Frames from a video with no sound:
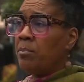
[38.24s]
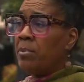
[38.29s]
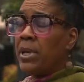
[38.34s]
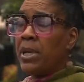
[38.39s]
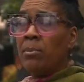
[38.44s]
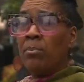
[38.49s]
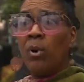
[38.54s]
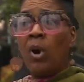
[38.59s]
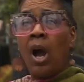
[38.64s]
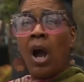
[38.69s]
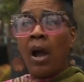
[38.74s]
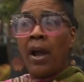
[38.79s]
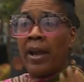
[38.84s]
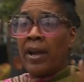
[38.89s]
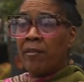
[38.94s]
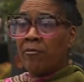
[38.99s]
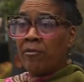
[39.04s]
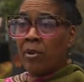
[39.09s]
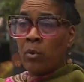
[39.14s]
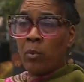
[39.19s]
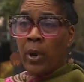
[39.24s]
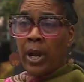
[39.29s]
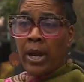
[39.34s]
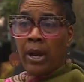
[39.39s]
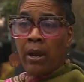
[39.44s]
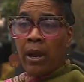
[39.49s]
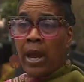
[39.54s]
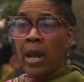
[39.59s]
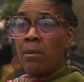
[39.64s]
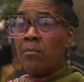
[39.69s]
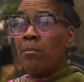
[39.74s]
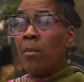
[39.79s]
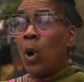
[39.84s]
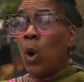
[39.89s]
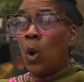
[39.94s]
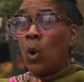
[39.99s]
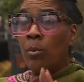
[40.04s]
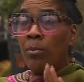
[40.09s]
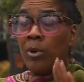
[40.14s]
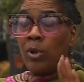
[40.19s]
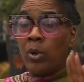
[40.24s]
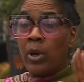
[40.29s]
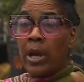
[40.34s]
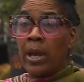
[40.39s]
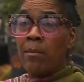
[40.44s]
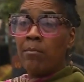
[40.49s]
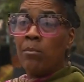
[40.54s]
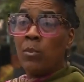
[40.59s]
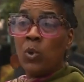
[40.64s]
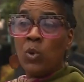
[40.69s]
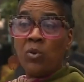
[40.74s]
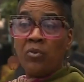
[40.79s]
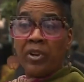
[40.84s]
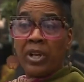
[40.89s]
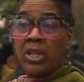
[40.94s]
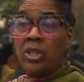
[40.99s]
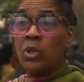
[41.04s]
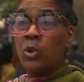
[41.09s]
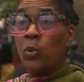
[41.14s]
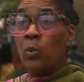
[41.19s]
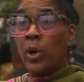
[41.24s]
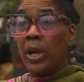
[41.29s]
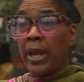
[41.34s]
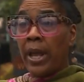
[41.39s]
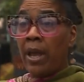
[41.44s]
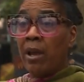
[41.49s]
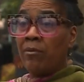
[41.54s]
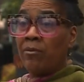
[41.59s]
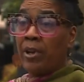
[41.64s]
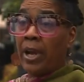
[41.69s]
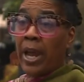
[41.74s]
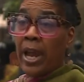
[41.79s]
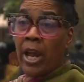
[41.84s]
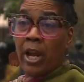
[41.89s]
People are everywhere and mobile and moving to whatever